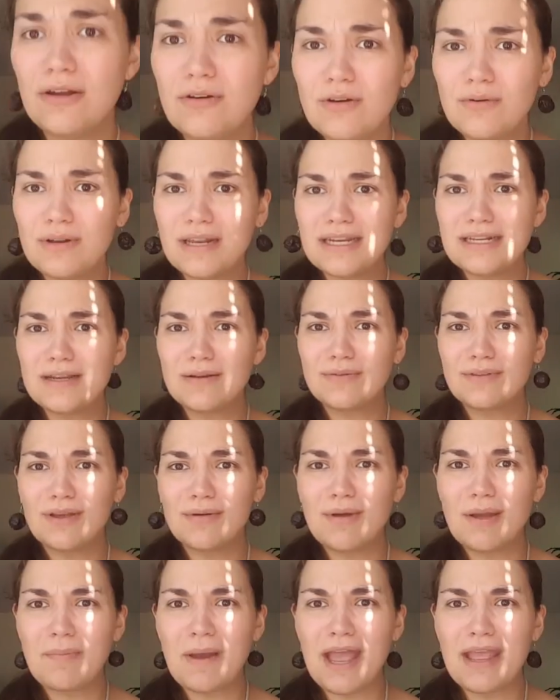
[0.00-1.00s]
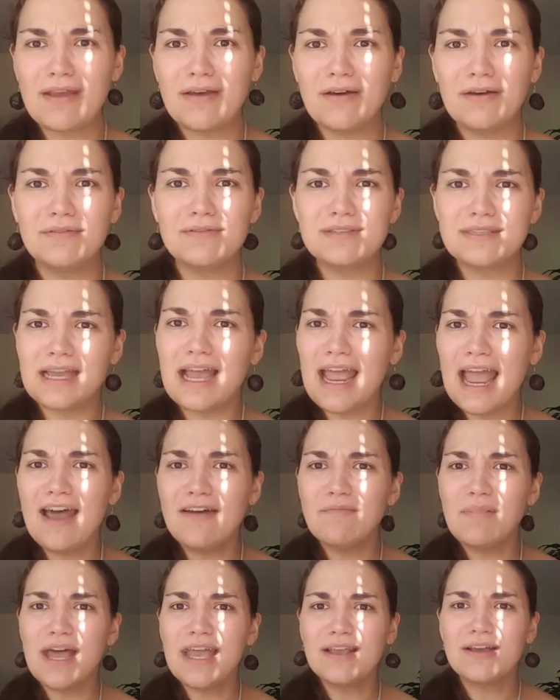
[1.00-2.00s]
I don't know what I did with all my pine cones. I
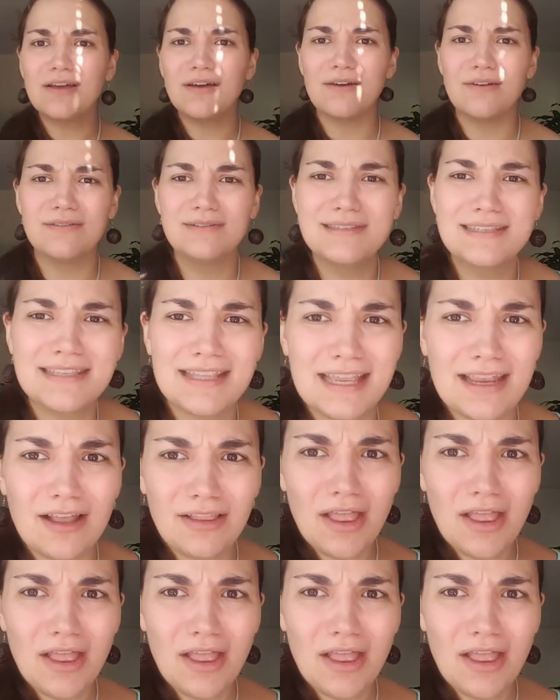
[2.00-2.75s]
have pine cones, like